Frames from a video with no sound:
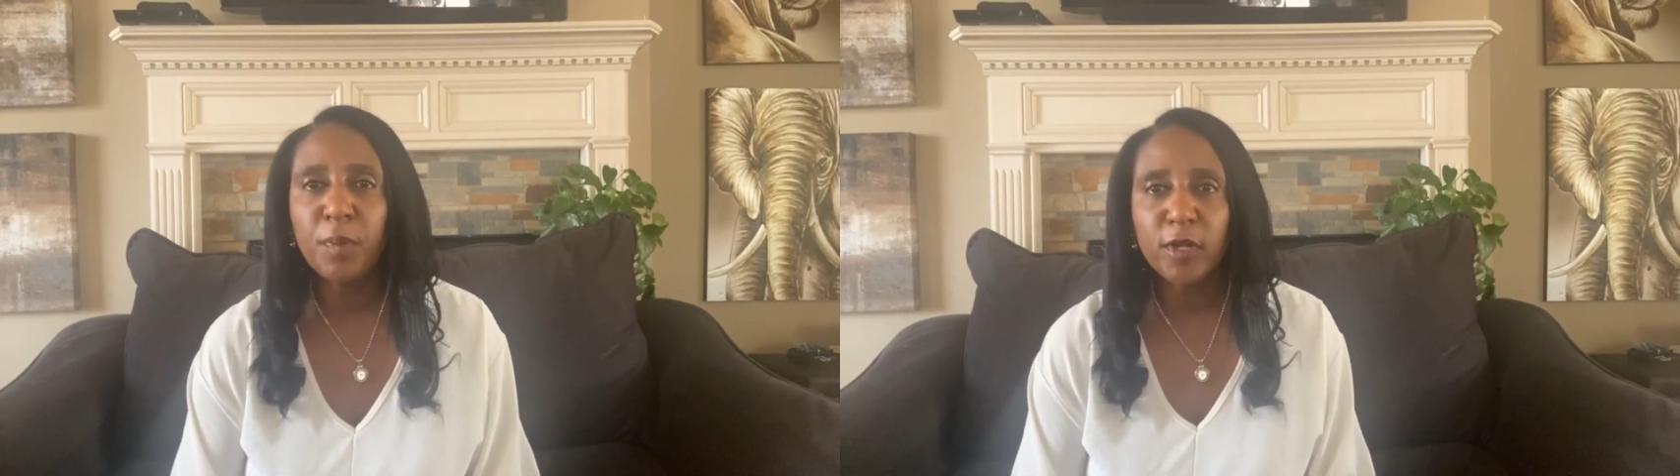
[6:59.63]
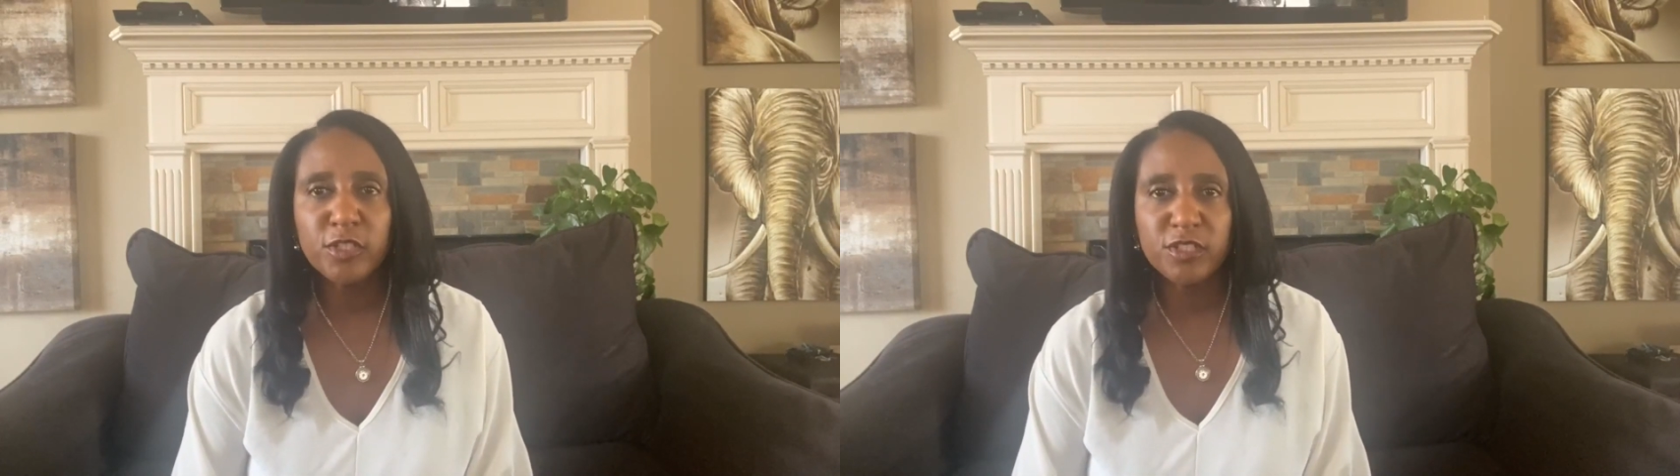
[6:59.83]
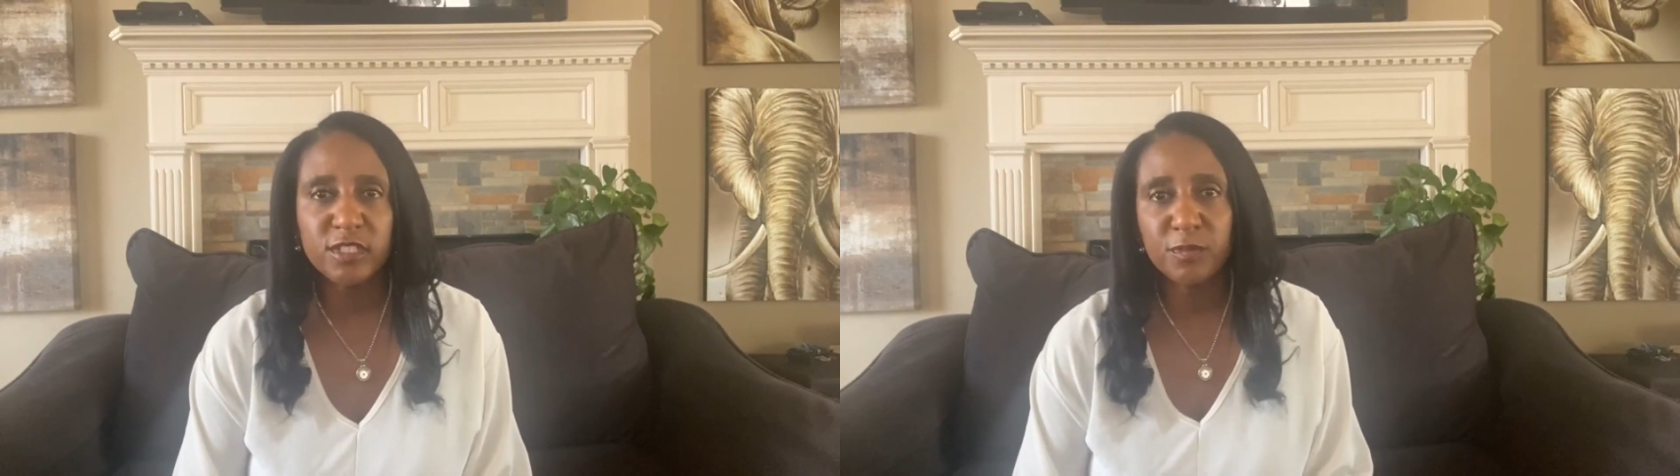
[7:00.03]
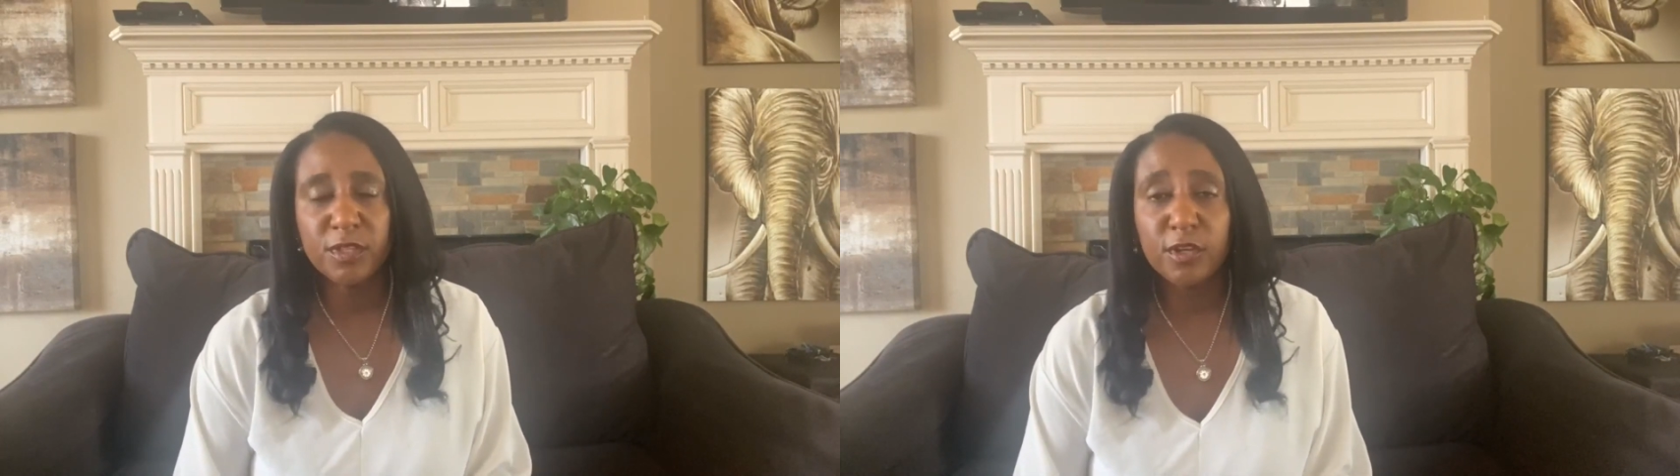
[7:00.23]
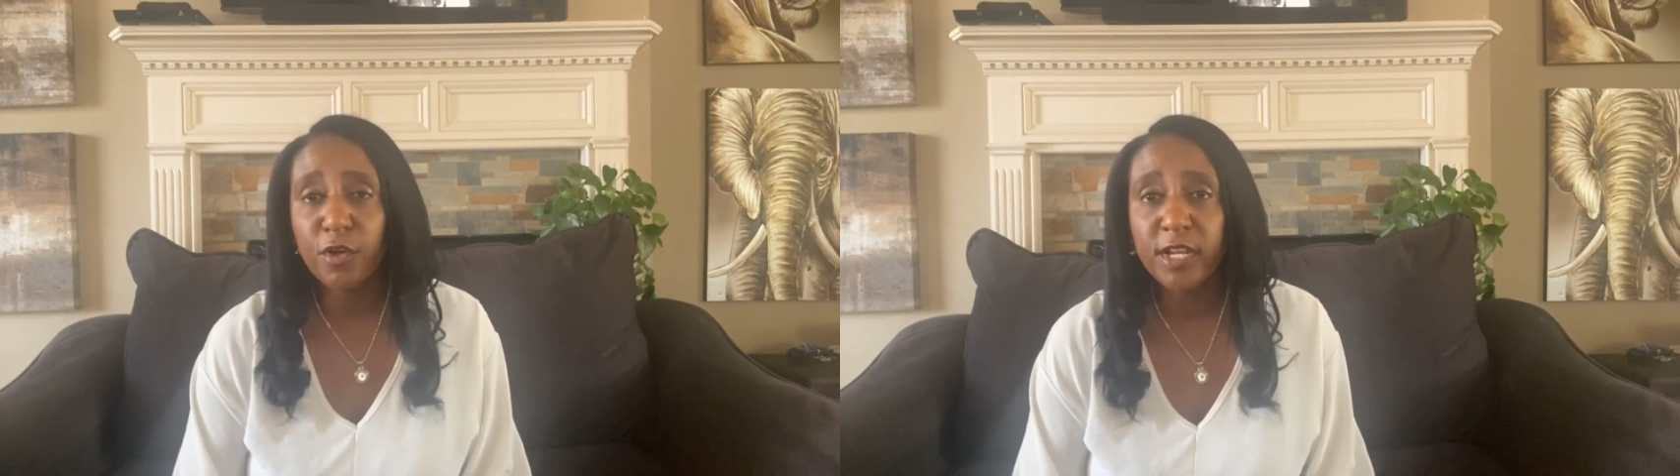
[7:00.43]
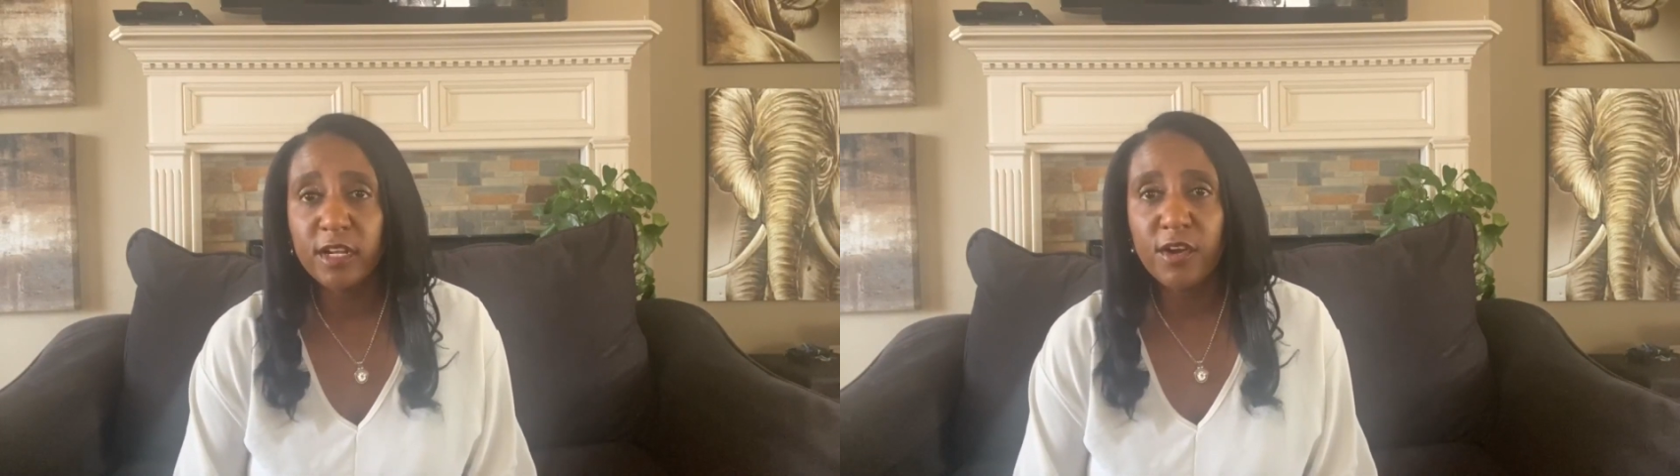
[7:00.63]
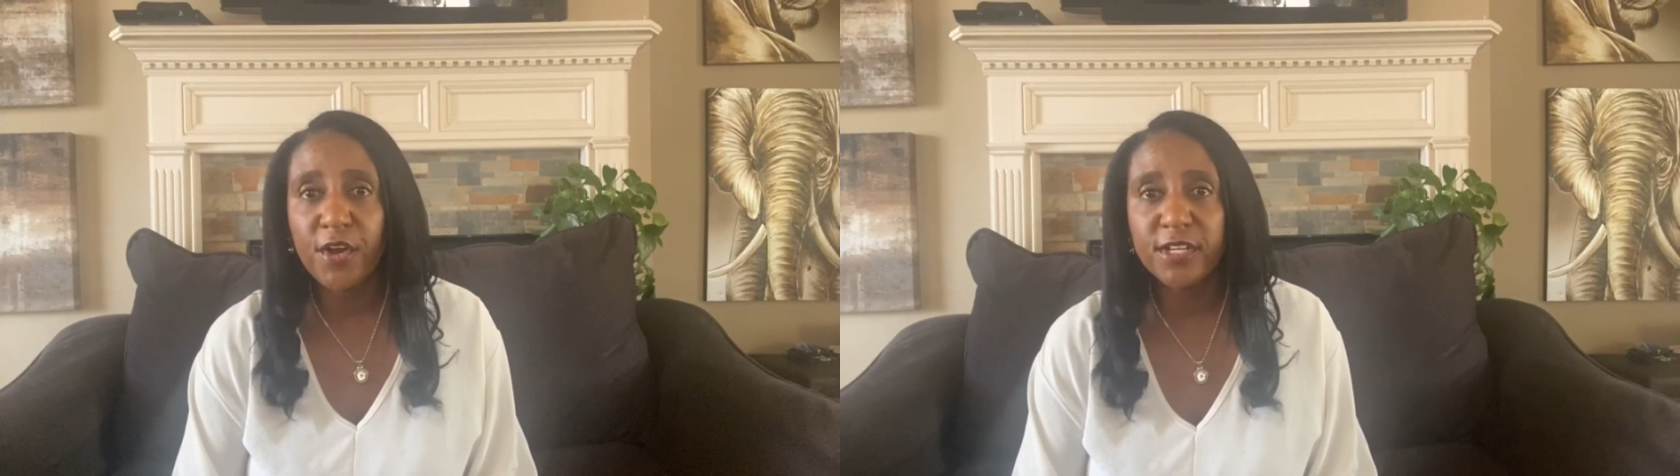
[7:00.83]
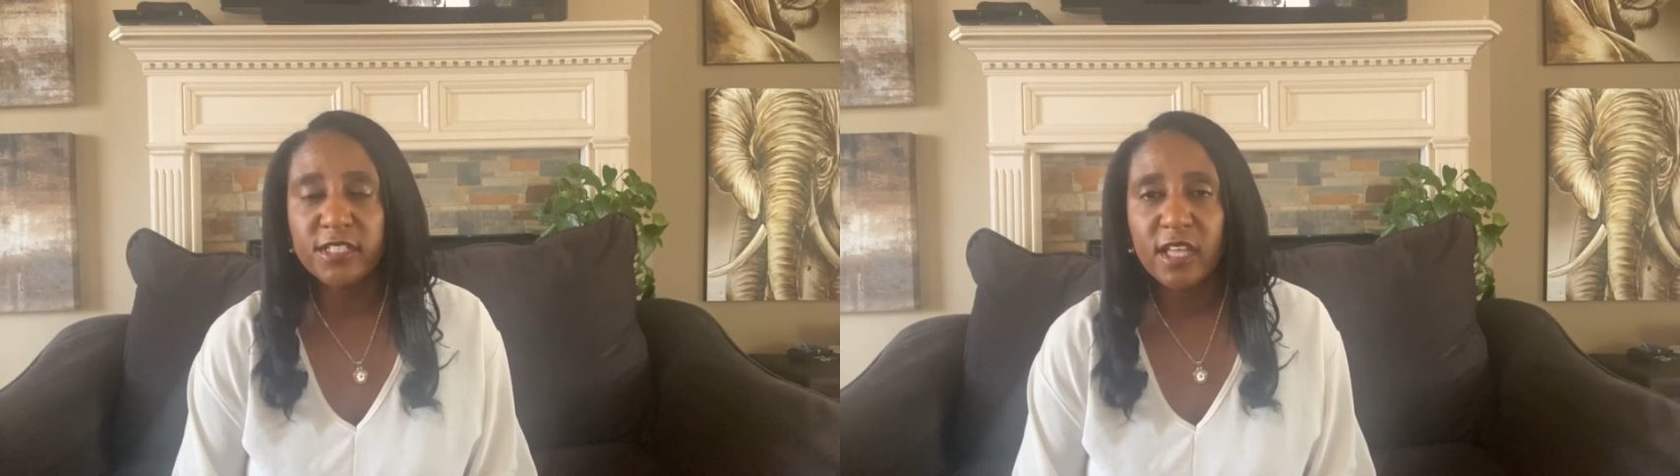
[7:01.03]
purchases with their credit
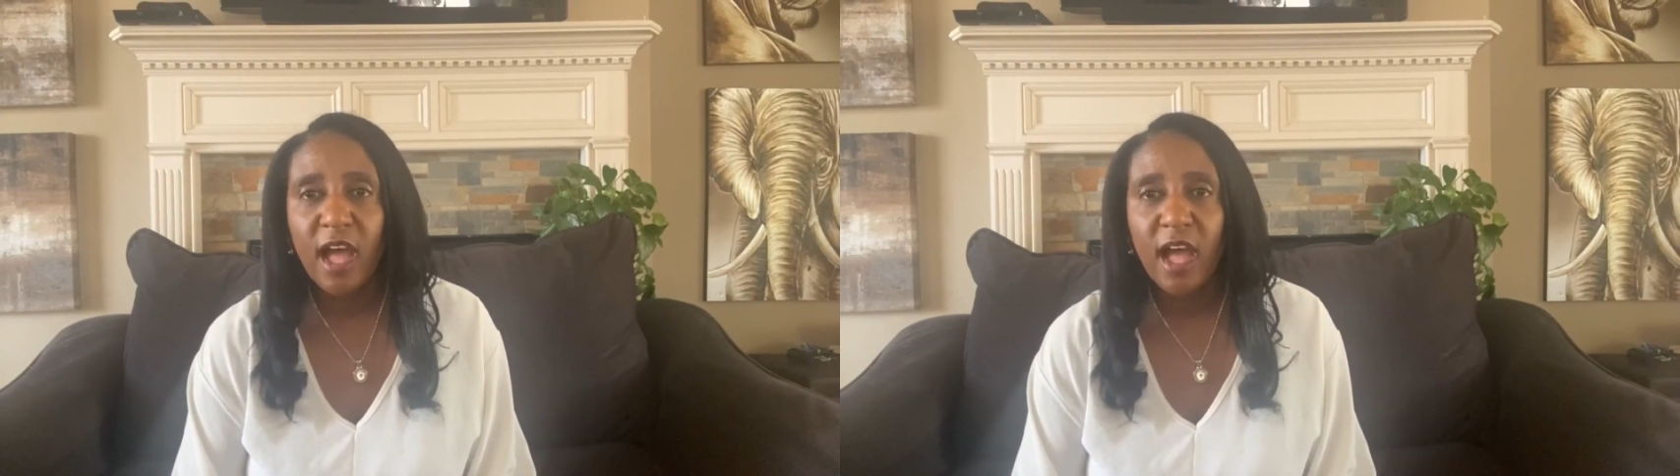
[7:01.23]
cards.